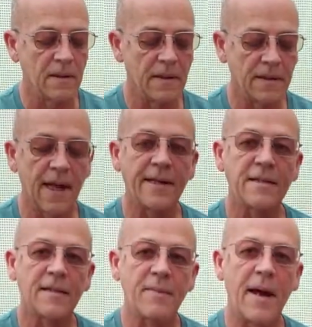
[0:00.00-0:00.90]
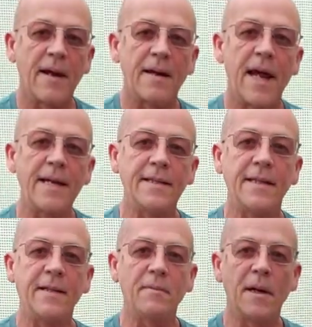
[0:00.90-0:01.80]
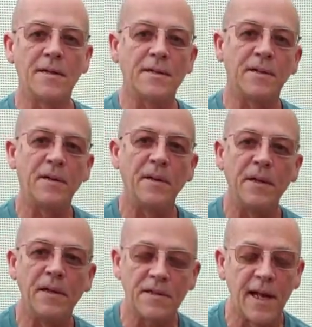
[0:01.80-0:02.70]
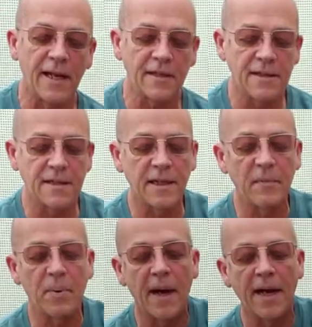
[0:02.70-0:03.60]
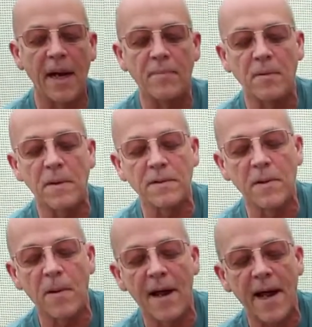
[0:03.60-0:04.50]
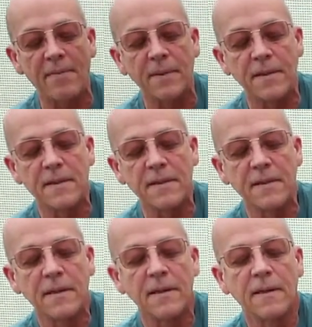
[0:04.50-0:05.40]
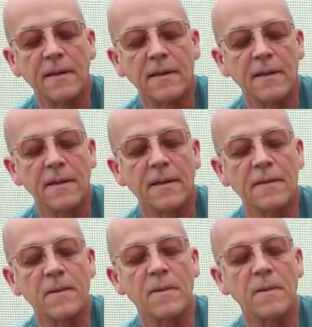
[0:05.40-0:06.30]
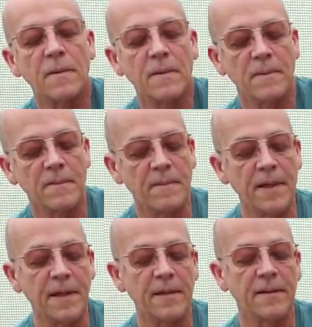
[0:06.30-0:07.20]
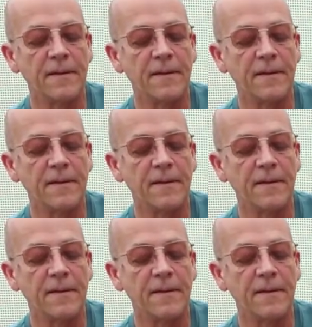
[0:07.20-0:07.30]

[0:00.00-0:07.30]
It takes about 18 months to 2 years to actually see a pineapple, and what's going to happen is it's going to be a